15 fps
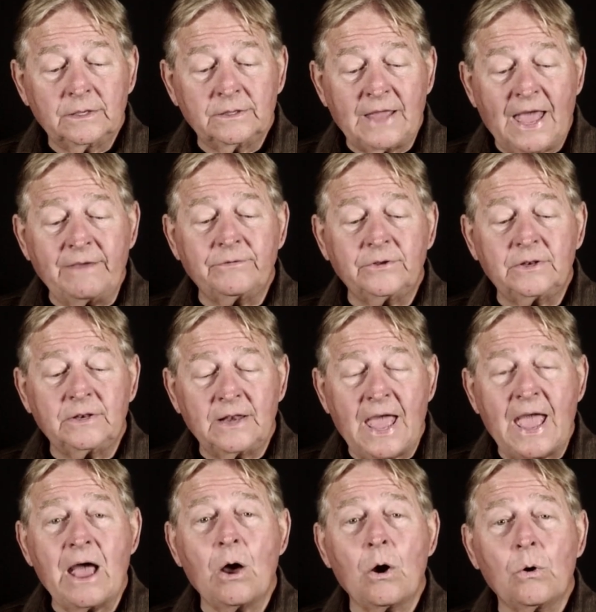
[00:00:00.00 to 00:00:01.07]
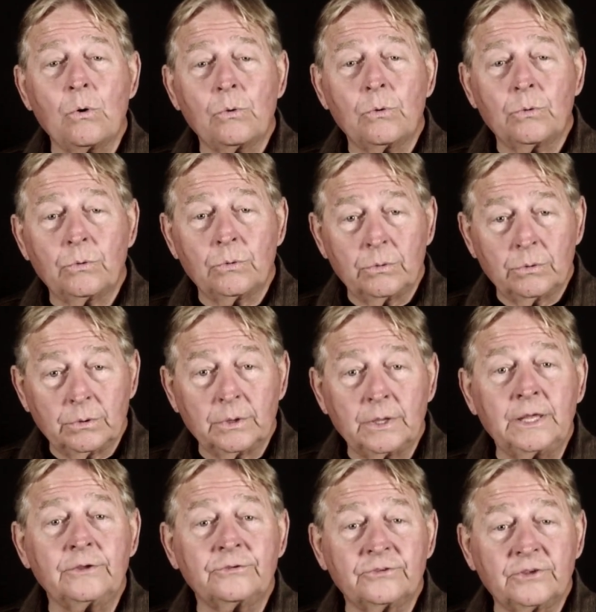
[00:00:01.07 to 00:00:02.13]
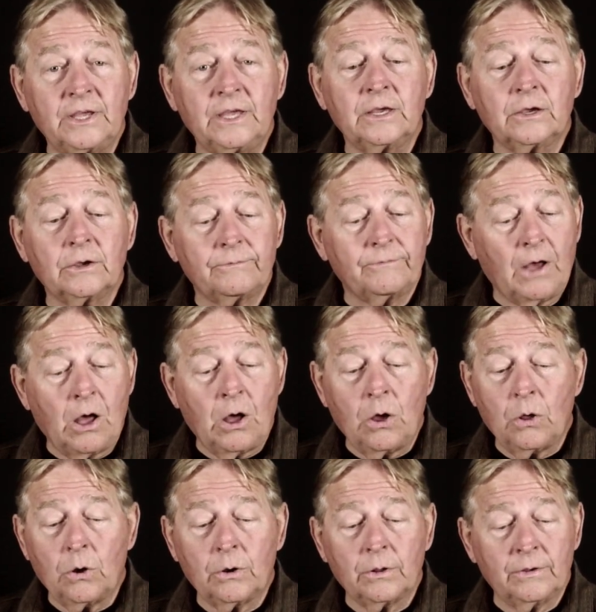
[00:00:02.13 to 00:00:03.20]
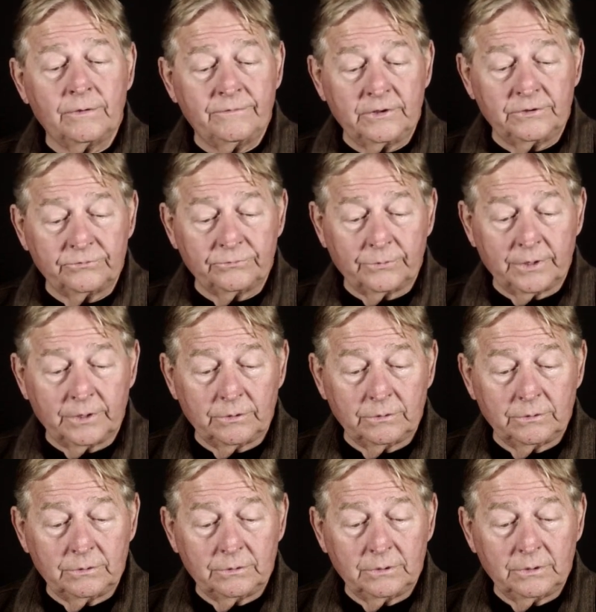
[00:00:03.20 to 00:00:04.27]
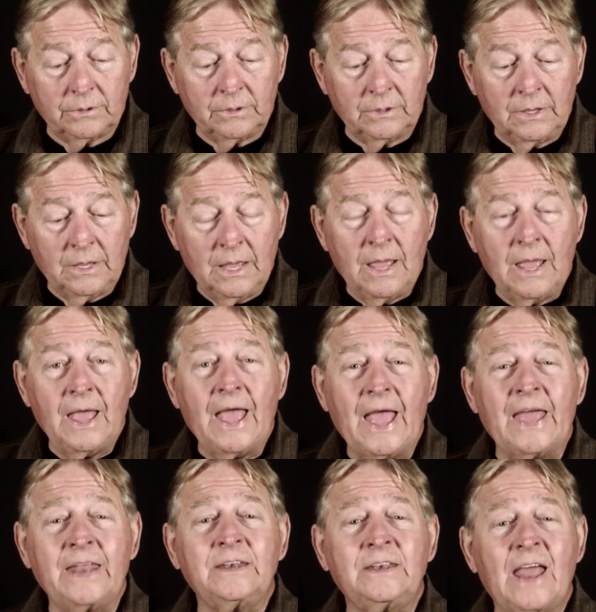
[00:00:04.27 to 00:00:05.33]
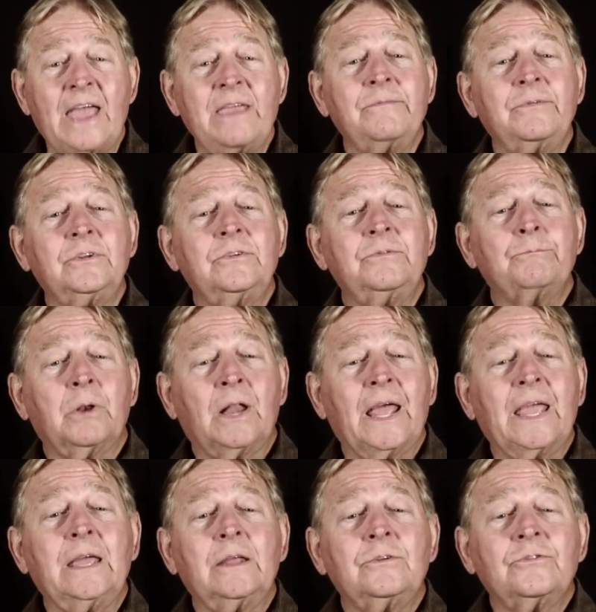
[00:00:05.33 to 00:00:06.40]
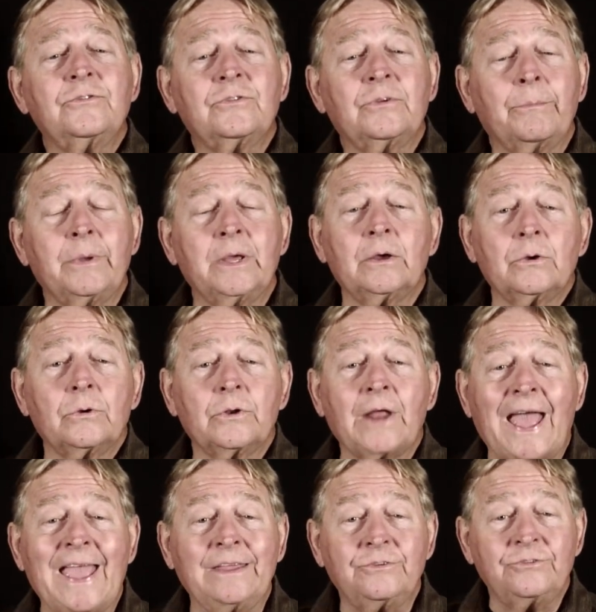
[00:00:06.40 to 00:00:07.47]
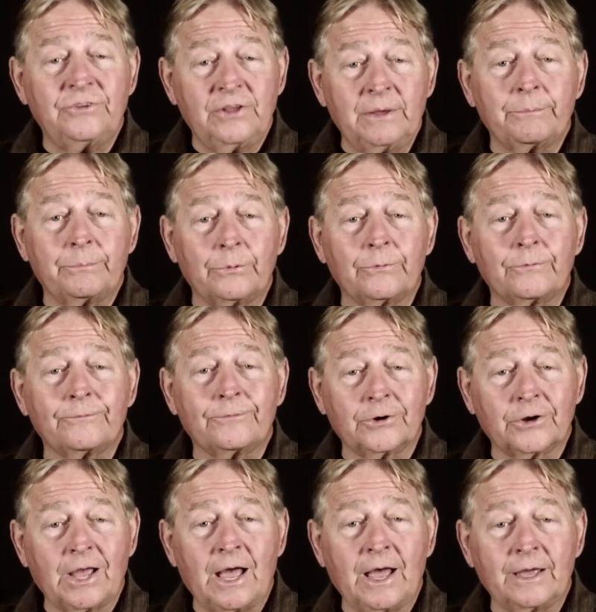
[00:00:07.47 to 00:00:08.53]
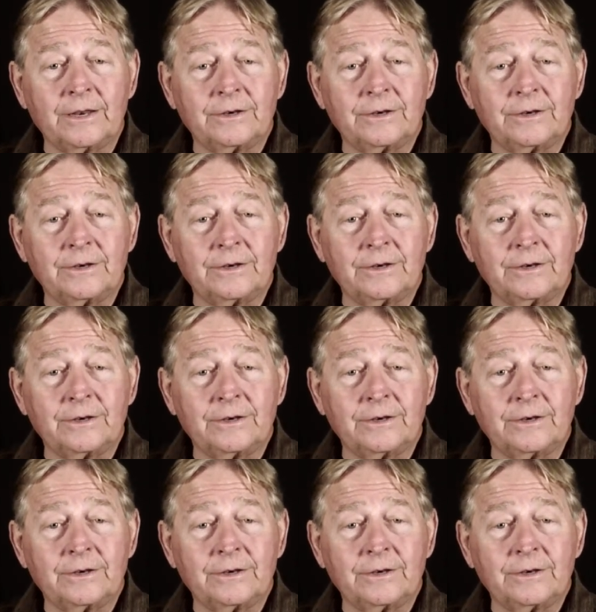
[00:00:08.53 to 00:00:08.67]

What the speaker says: David now is king of all of Israel. And David plans to build a temple for God.